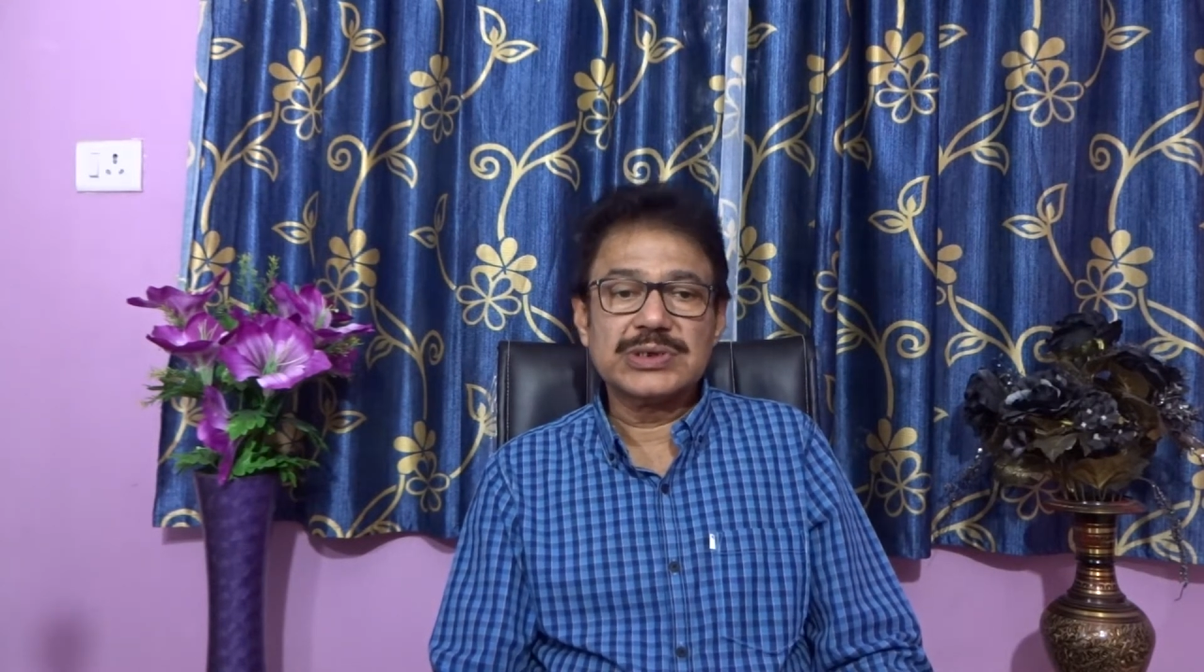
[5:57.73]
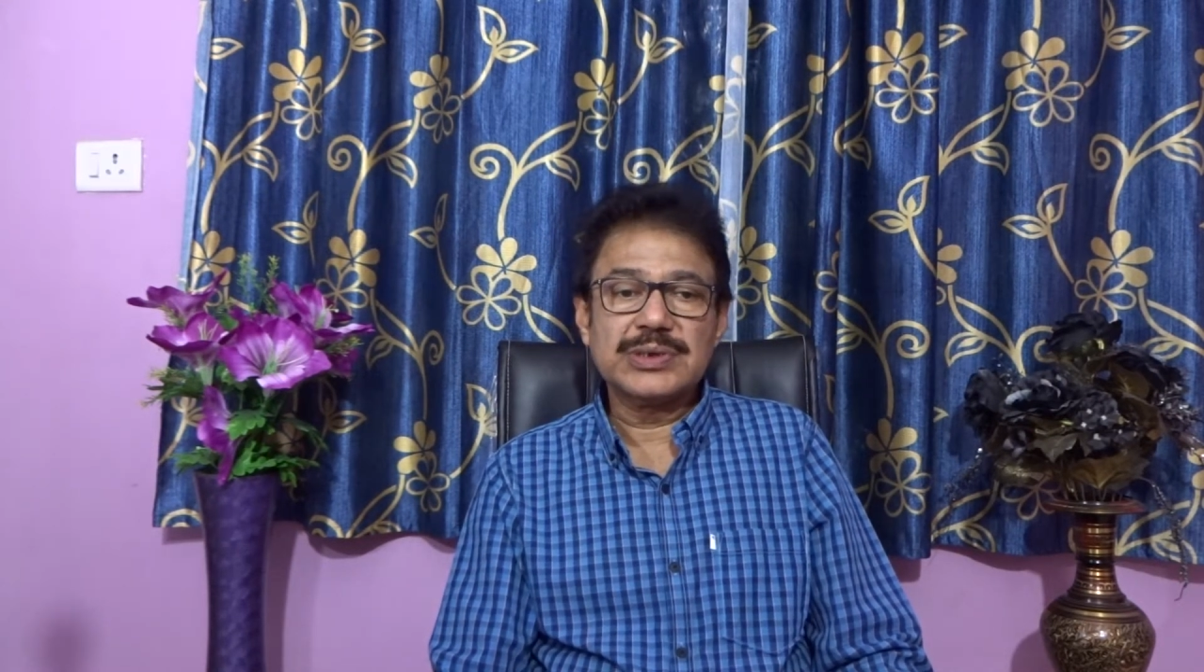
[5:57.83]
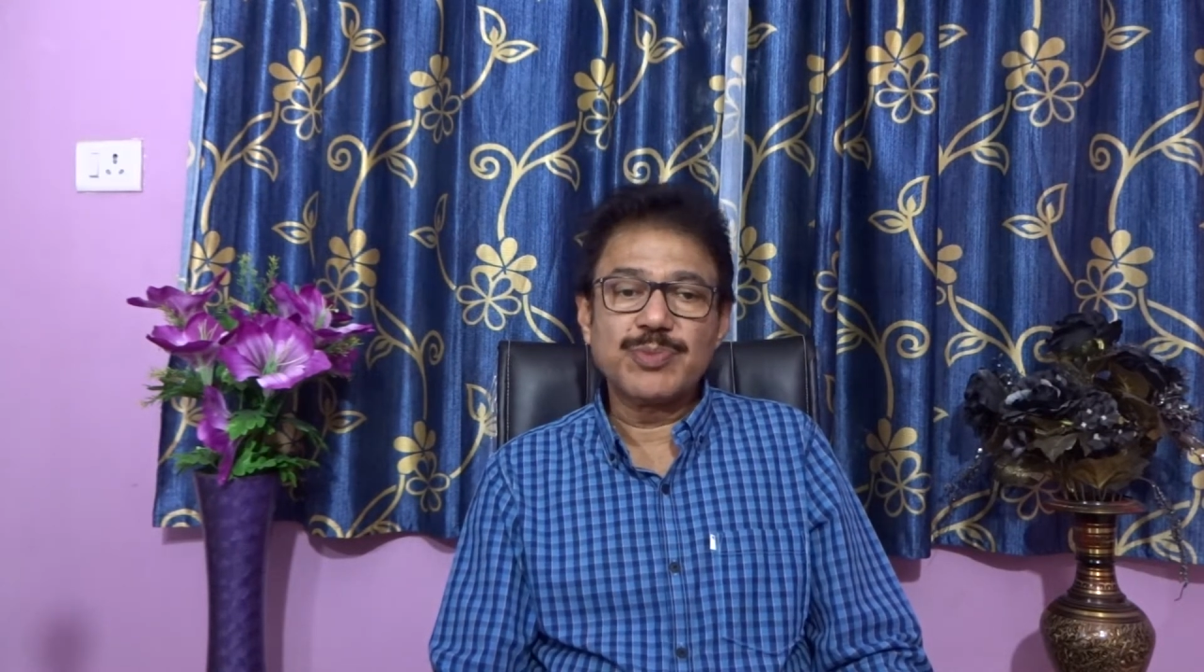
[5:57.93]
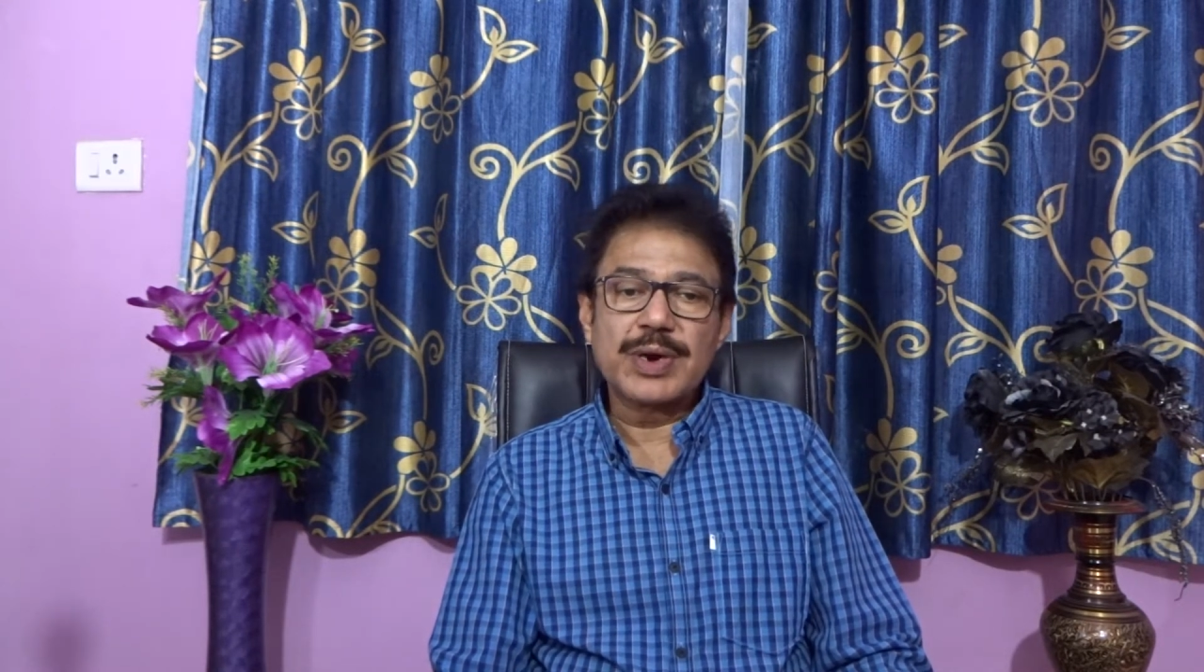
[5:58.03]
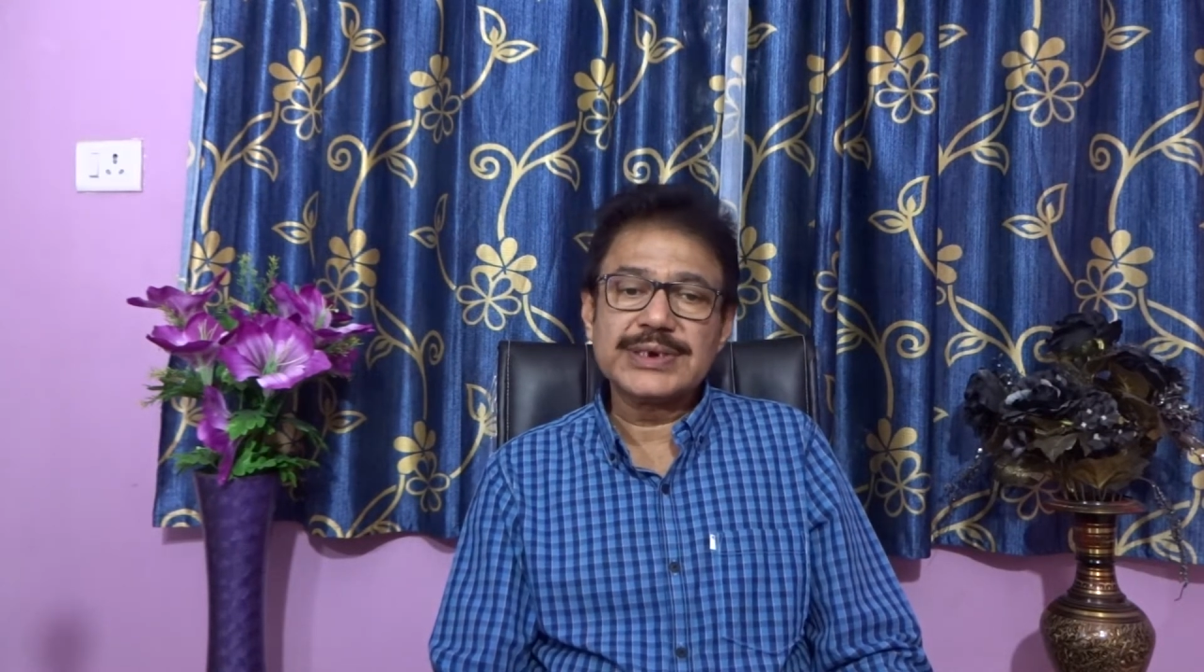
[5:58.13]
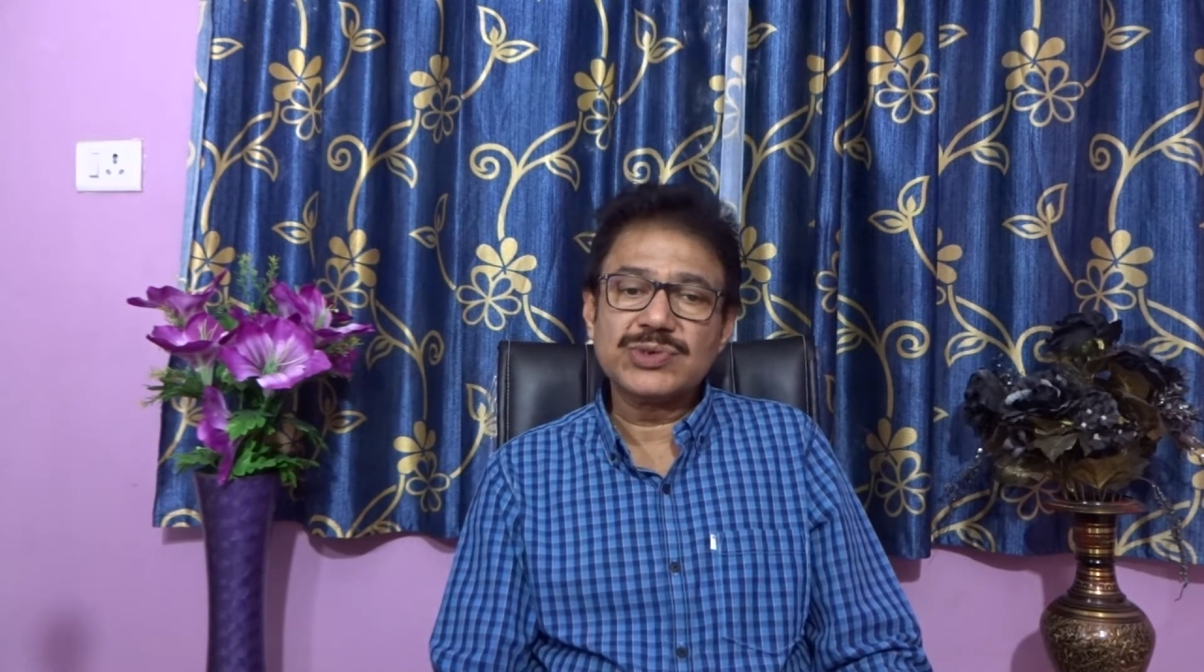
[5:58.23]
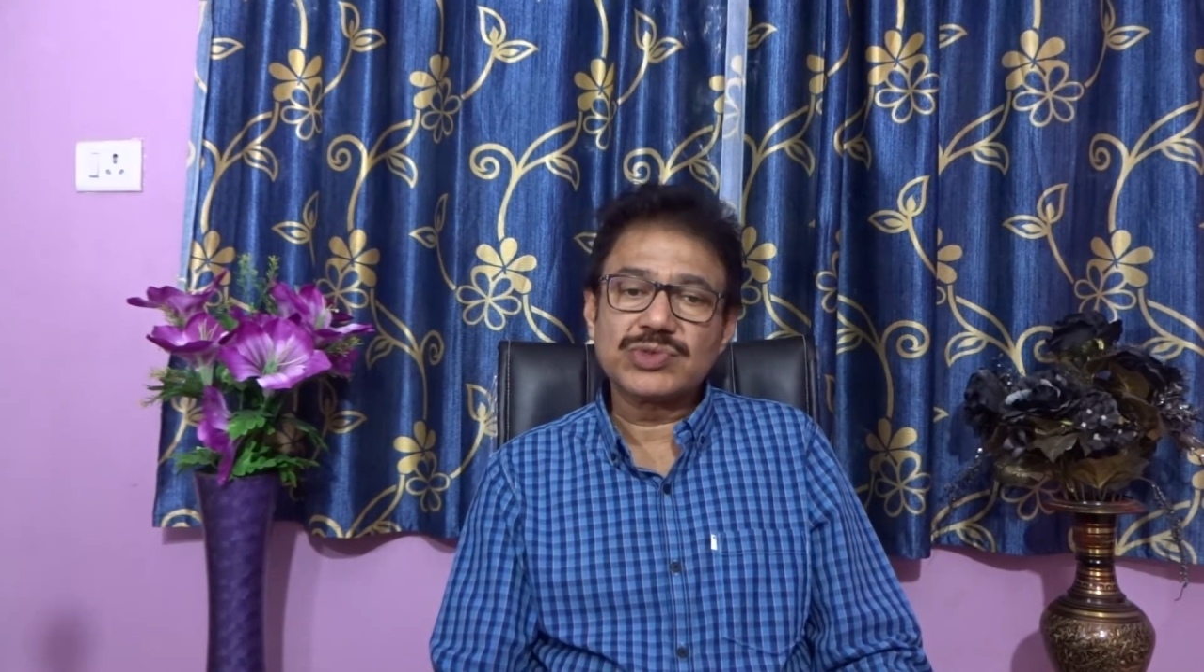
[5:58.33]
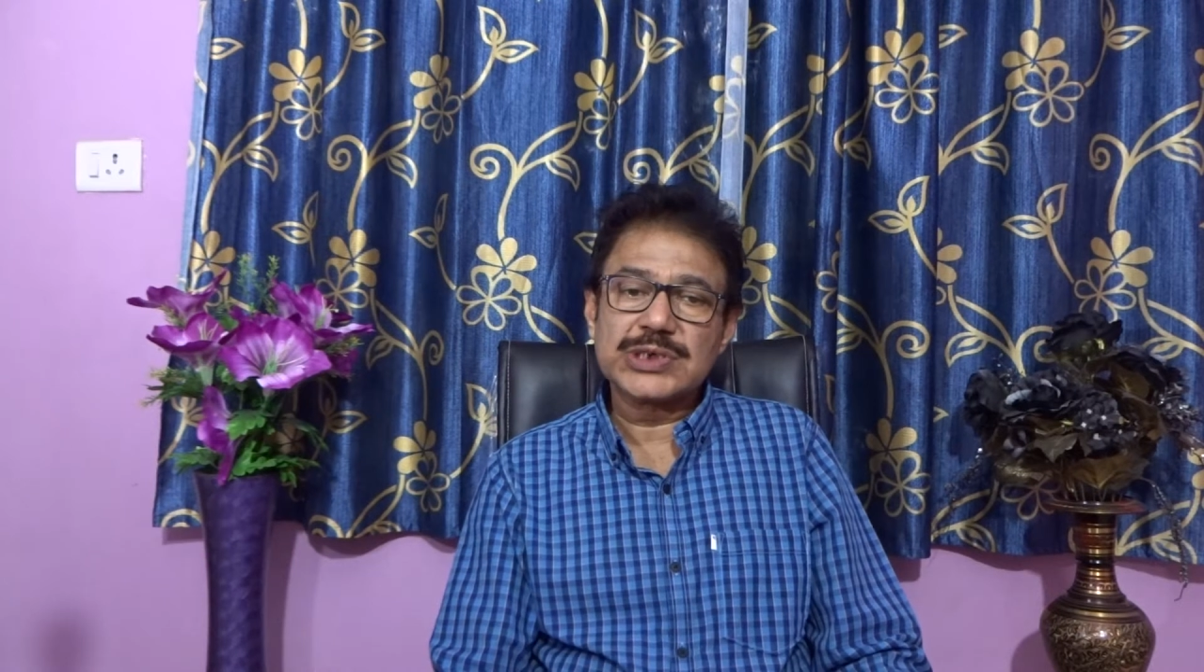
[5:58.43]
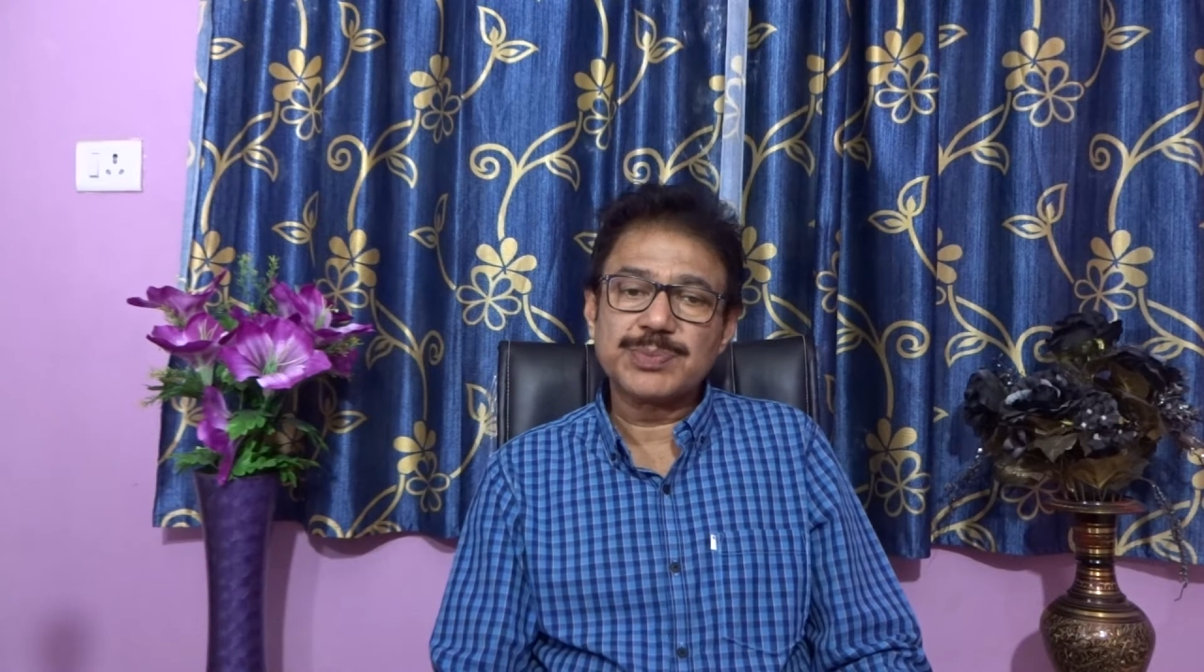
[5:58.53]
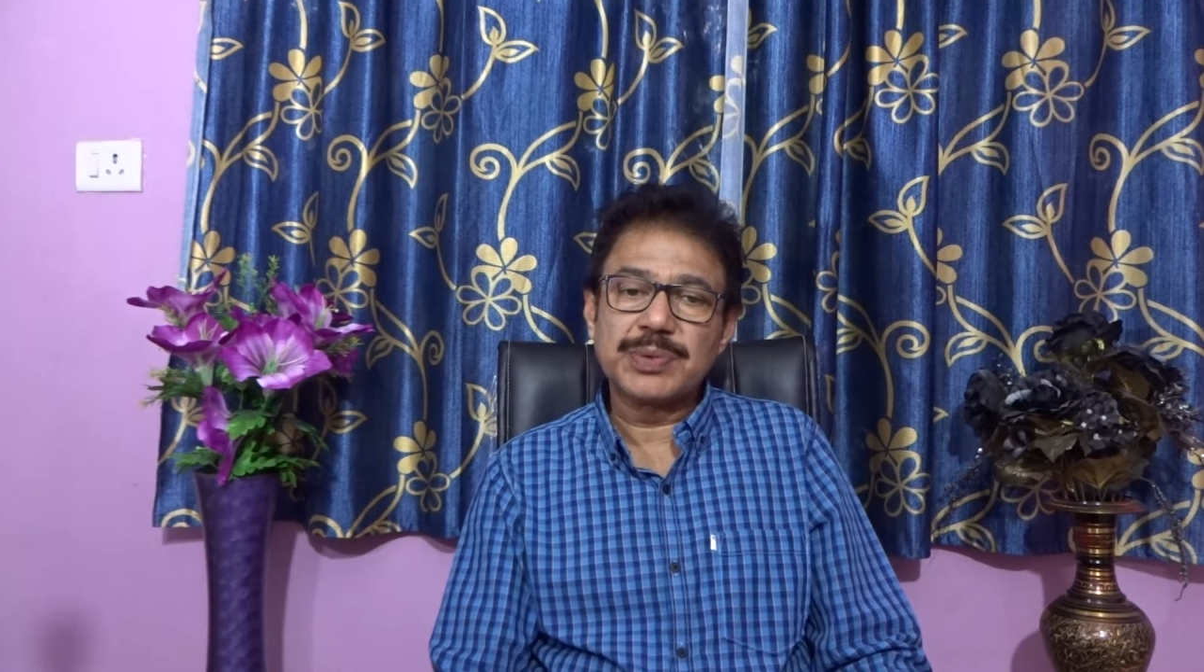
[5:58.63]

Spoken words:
important to keep